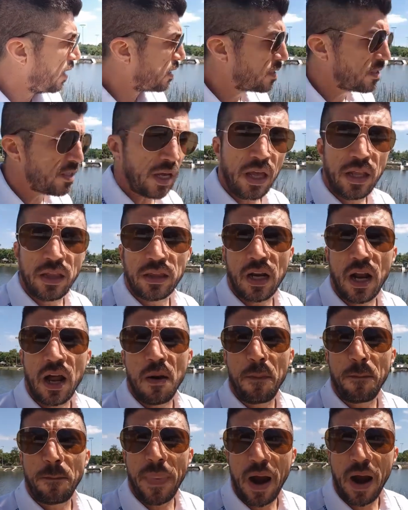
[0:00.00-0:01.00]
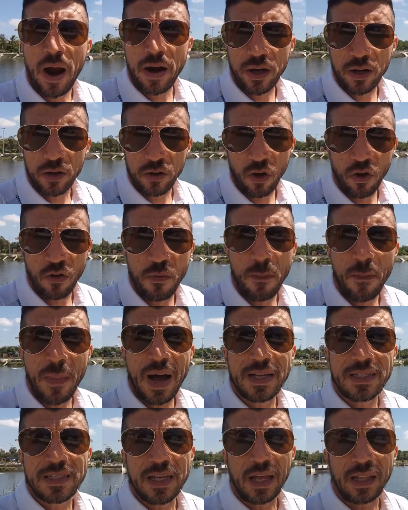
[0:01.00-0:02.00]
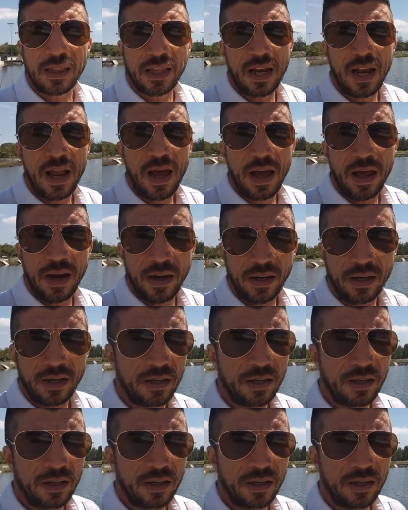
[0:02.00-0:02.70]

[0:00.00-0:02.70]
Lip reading: Central Park of Mazatlan.